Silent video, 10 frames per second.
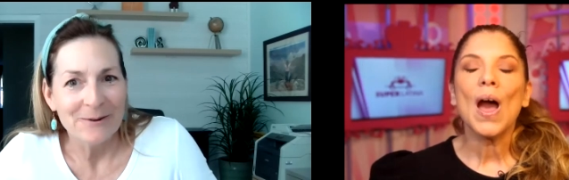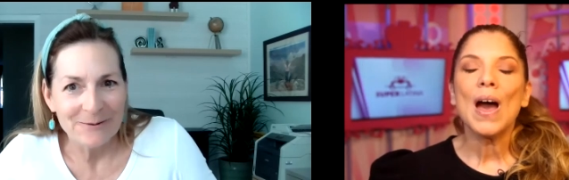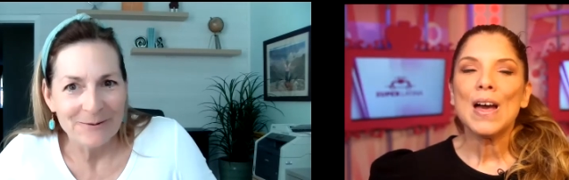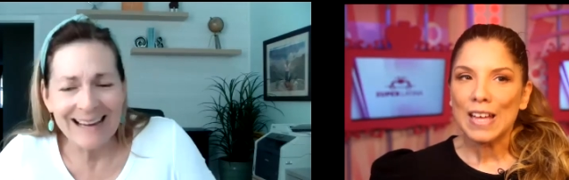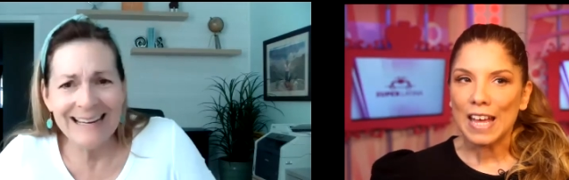
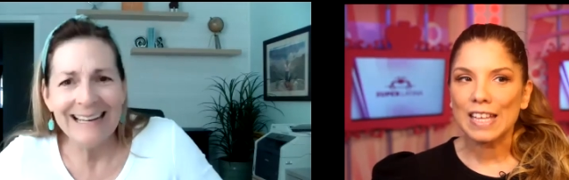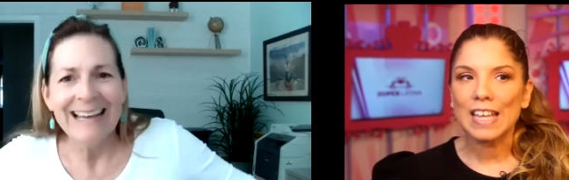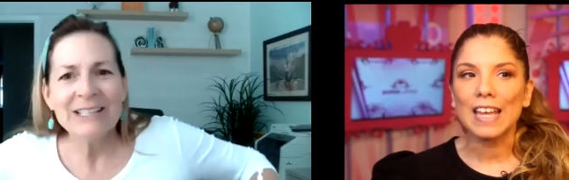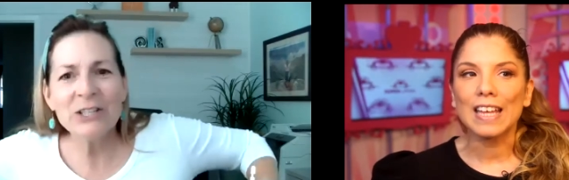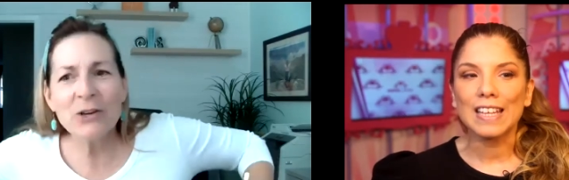Speaker 1: Right?
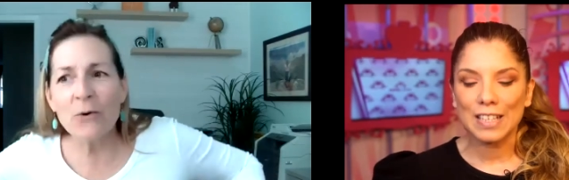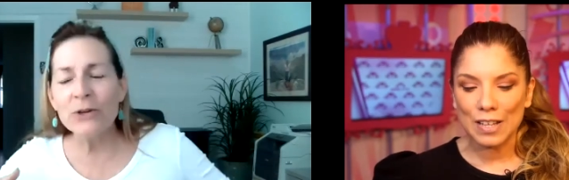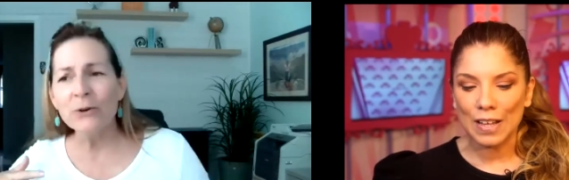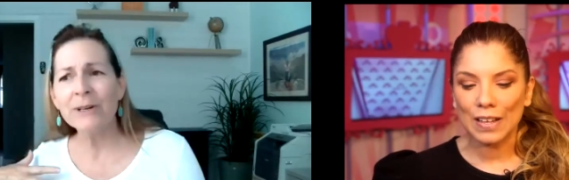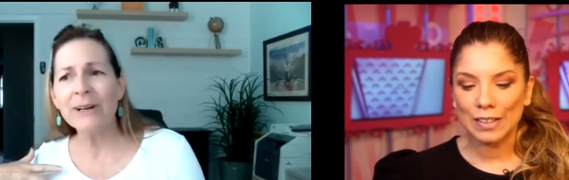So
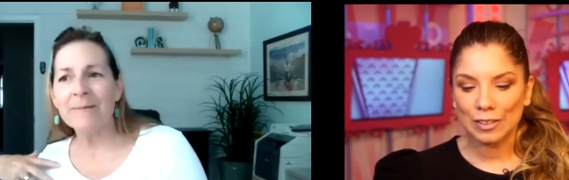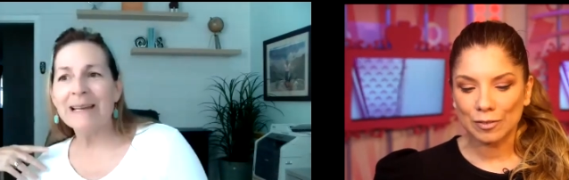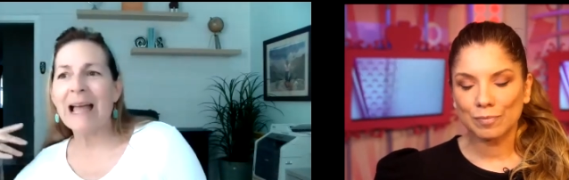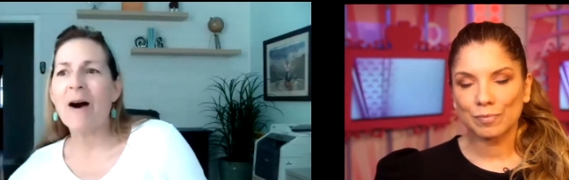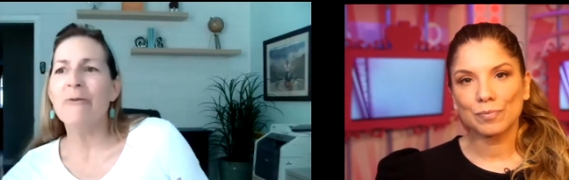you're
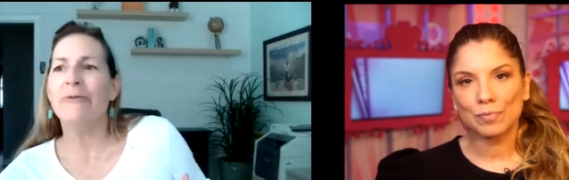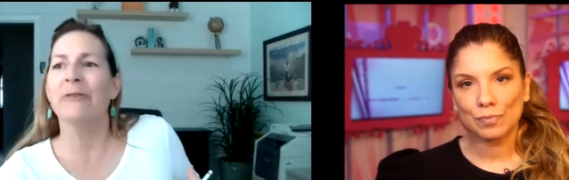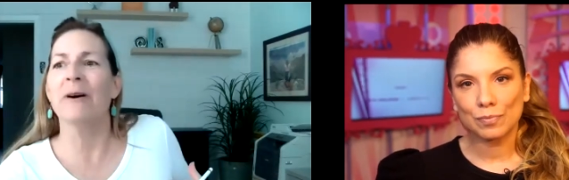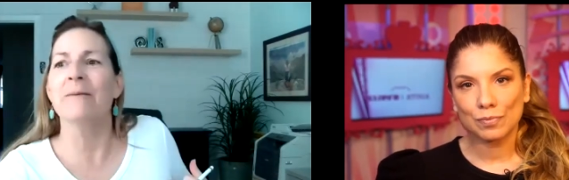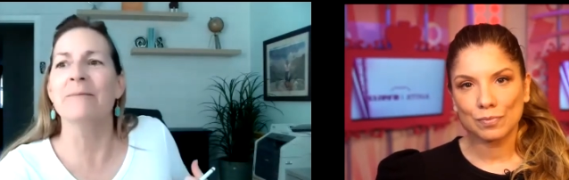coming out
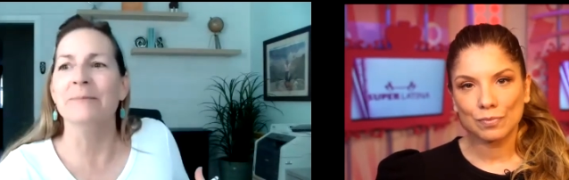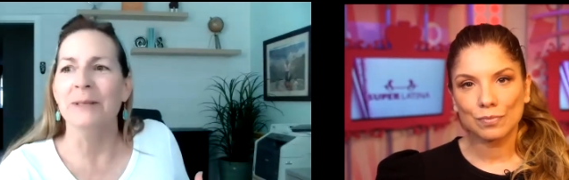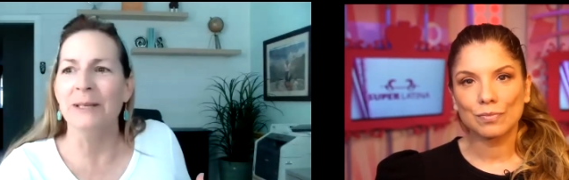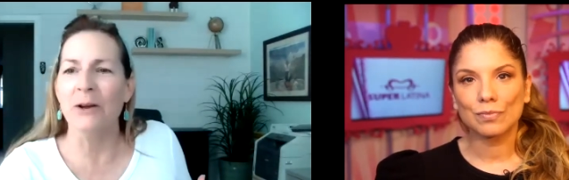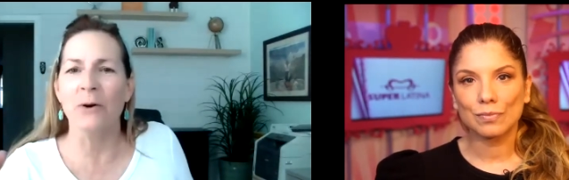from,
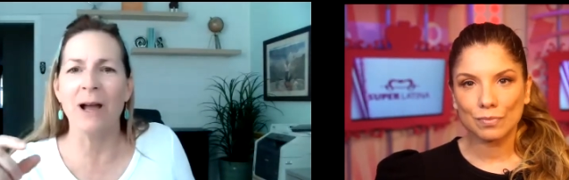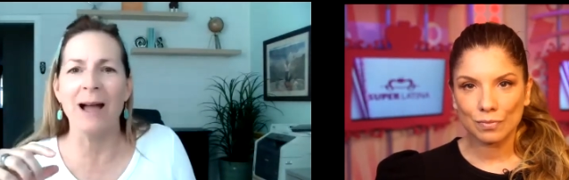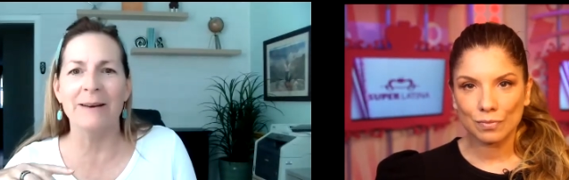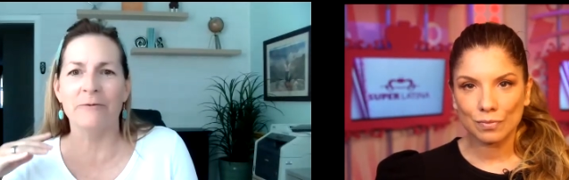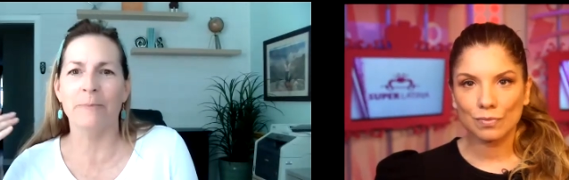you know,
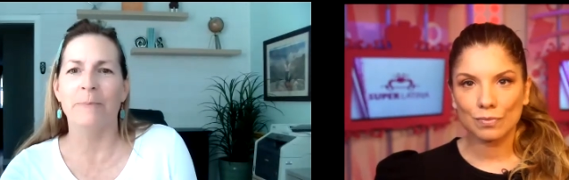kind of